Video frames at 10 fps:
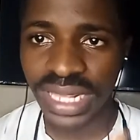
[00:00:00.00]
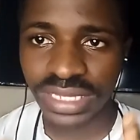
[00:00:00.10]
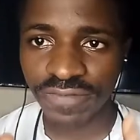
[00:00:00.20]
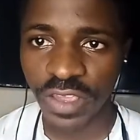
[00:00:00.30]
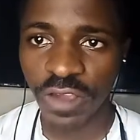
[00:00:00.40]

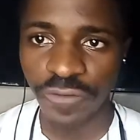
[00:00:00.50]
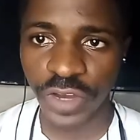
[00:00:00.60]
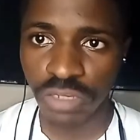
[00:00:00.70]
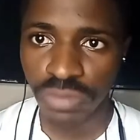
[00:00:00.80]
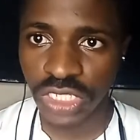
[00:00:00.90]
please feel
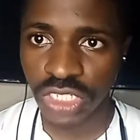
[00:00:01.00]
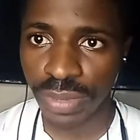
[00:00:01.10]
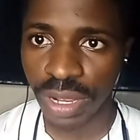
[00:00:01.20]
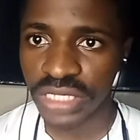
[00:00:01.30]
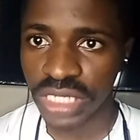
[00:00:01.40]
free to message
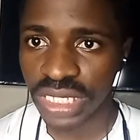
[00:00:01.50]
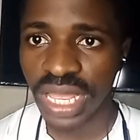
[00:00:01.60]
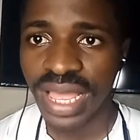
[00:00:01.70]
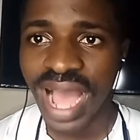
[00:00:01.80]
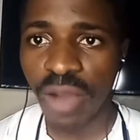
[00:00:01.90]
us about it.